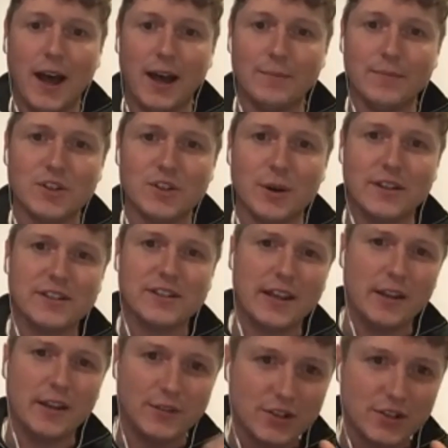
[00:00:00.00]
So I'd say
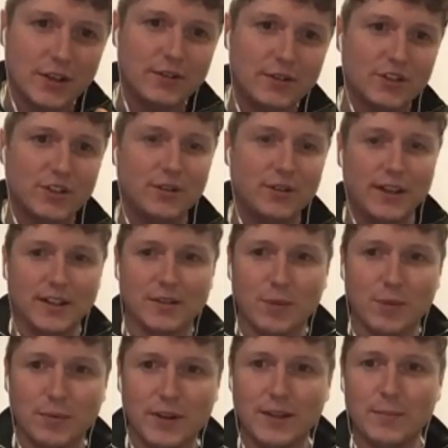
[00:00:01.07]
those two things are
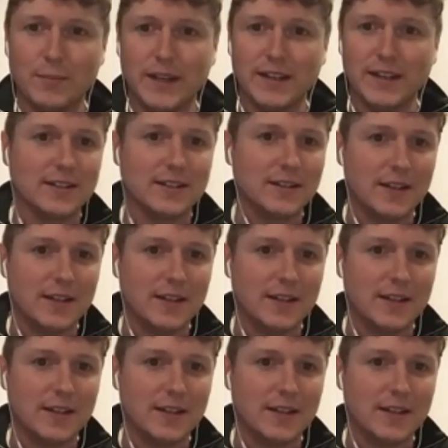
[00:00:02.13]
probably the biggest